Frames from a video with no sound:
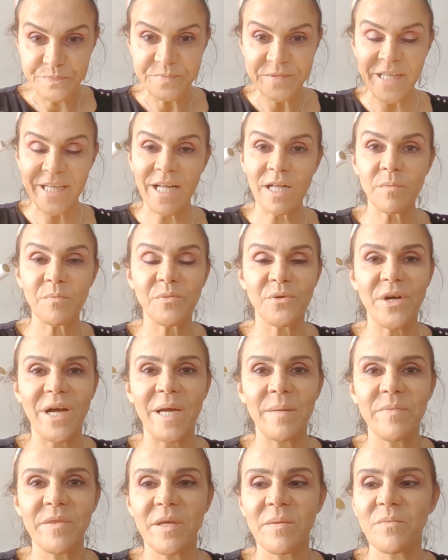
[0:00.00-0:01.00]
And I'll
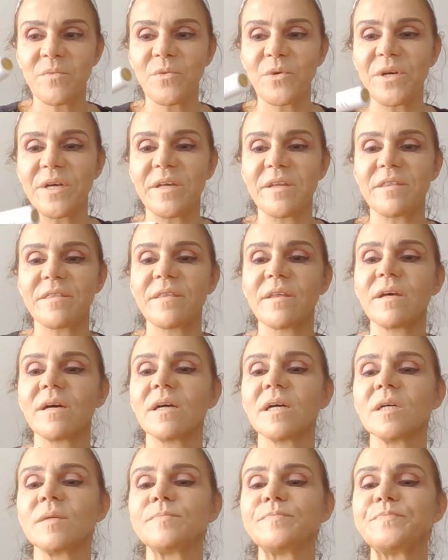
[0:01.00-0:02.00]
prime them with
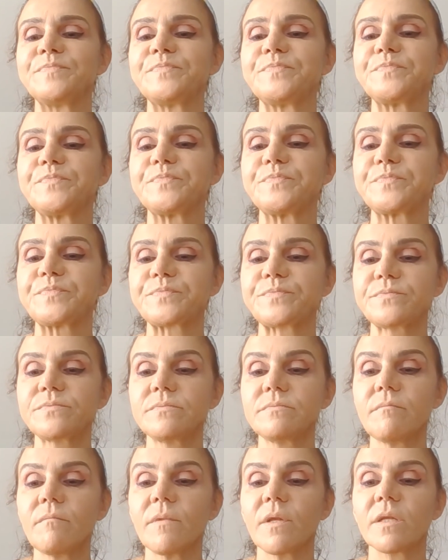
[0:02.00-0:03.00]
the
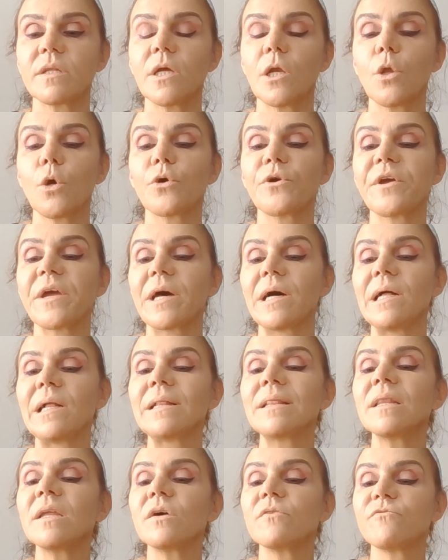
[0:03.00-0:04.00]

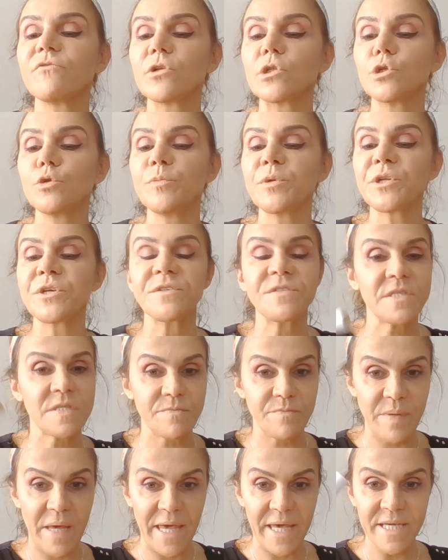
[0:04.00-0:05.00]
L'Oreal Voluminous
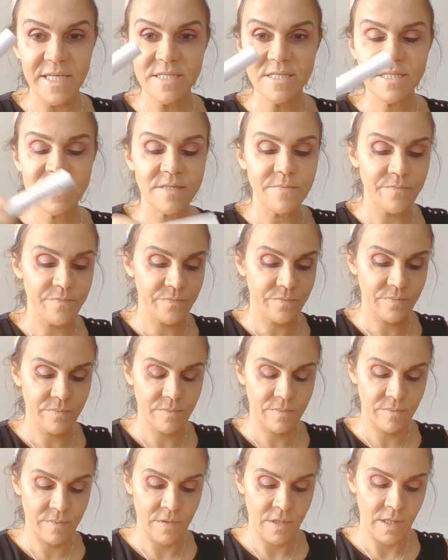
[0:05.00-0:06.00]
Base
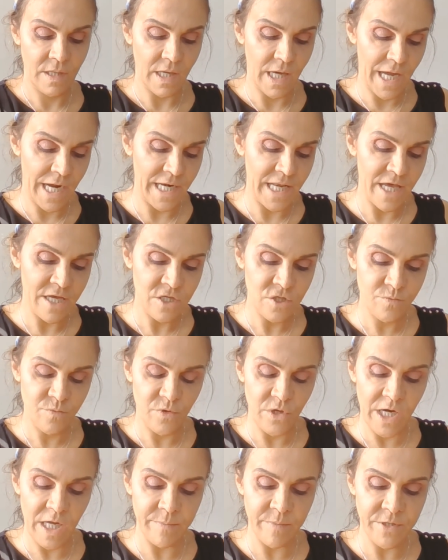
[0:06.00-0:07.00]
Eyelash
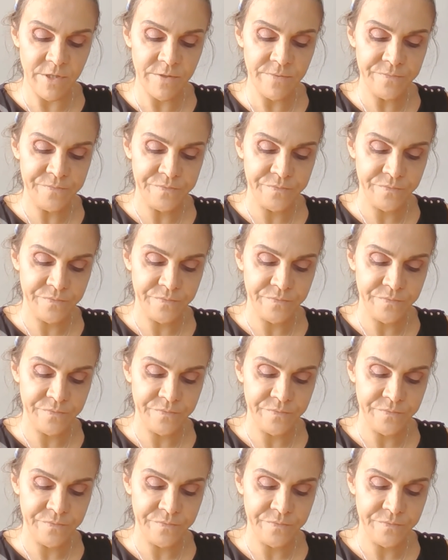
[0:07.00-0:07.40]
Primer.